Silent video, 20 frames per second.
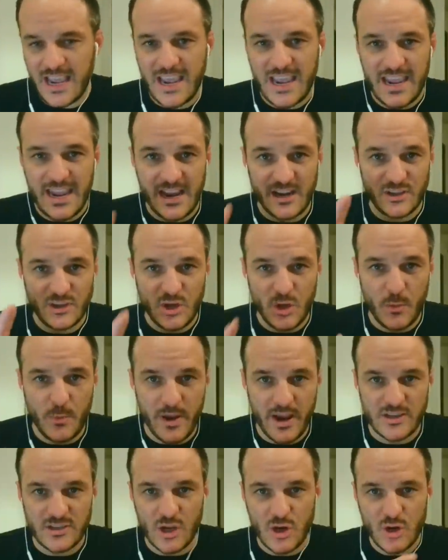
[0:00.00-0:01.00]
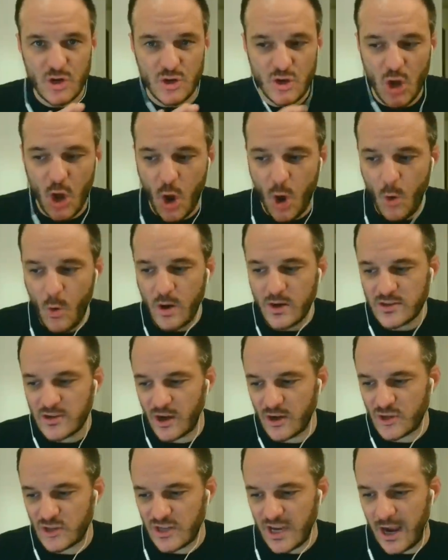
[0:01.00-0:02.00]
he had 2 picks, no
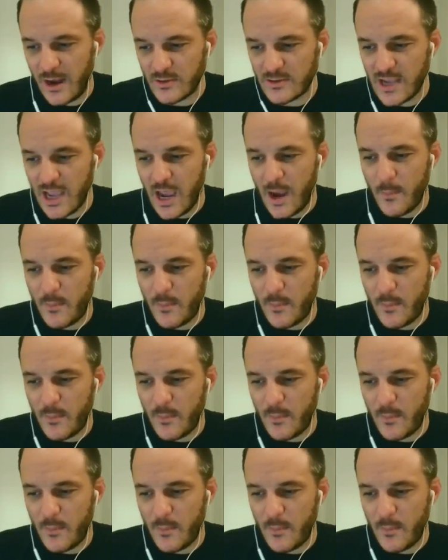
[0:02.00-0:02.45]
touchdowns.